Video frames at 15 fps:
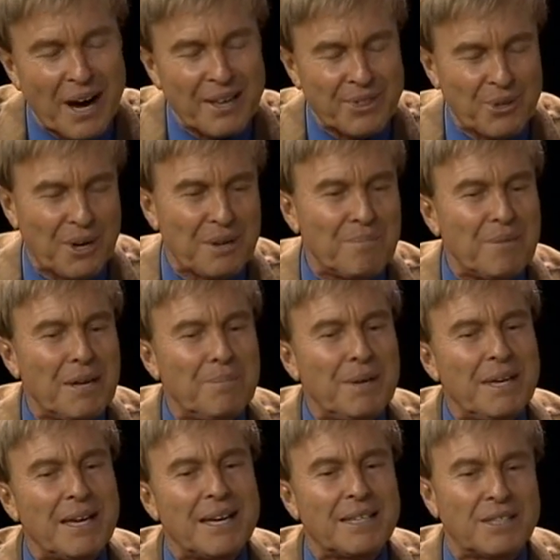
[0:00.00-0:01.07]
I thought
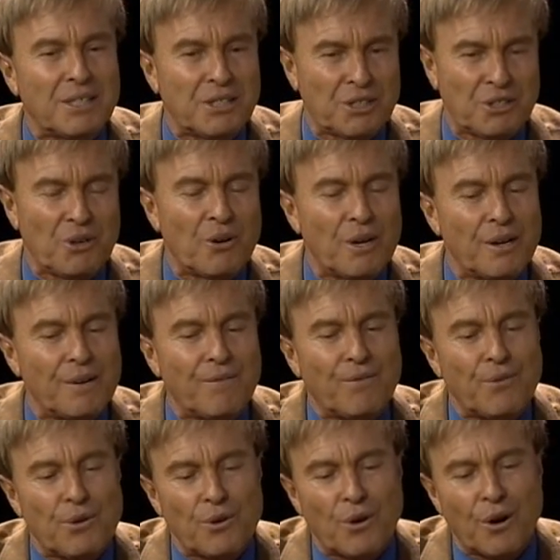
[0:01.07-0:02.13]
maybe as a start
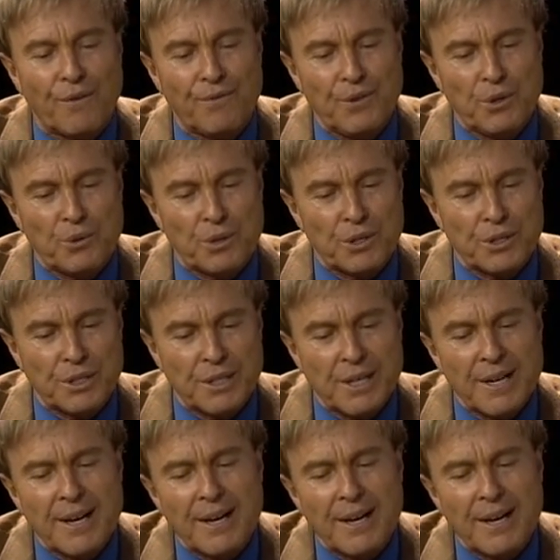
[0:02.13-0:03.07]
for our viewers,